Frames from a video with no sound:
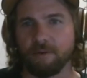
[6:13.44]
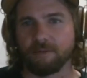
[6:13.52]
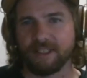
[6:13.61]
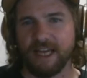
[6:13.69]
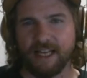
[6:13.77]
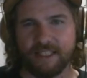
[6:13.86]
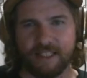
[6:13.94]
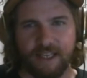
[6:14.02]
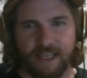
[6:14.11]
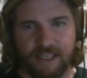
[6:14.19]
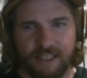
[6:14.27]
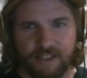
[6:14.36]
Tesla
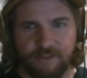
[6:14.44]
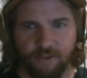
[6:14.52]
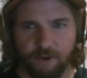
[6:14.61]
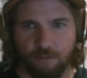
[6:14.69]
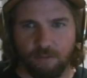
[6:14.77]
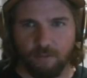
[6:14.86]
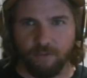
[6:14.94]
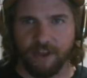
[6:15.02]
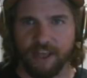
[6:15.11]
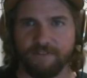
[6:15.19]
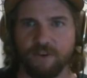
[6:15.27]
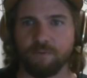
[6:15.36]
is for,
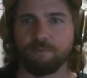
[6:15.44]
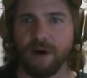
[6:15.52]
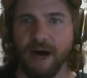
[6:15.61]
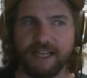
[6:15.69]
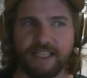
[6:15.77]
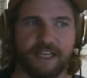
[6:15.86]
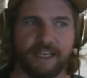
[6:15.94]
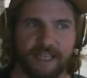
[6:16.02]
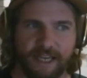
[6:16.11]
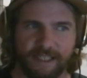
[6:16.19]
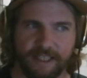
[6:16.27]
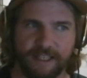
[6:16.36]
like, if you buy a
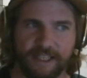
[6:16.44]
Tesla,